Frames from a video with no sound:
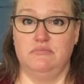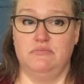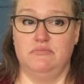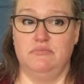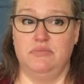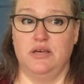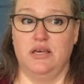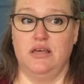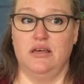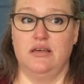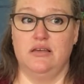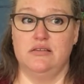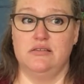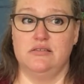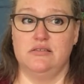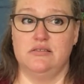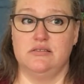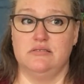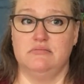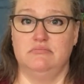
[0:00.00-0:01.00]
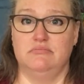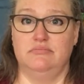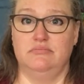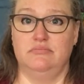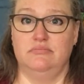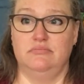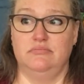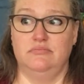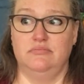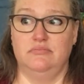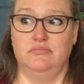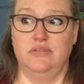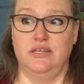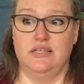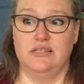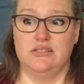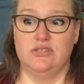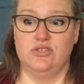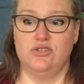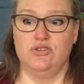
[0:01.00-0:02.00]
because
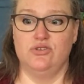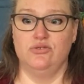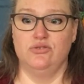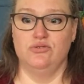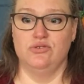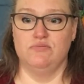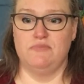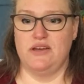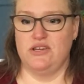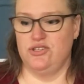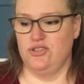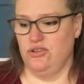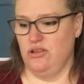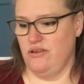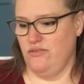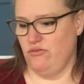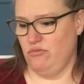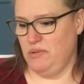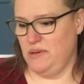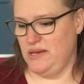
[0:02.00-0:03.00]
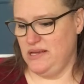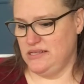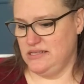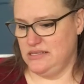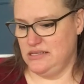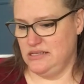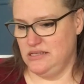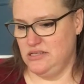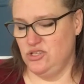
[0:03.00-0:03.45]
it's too special of a piece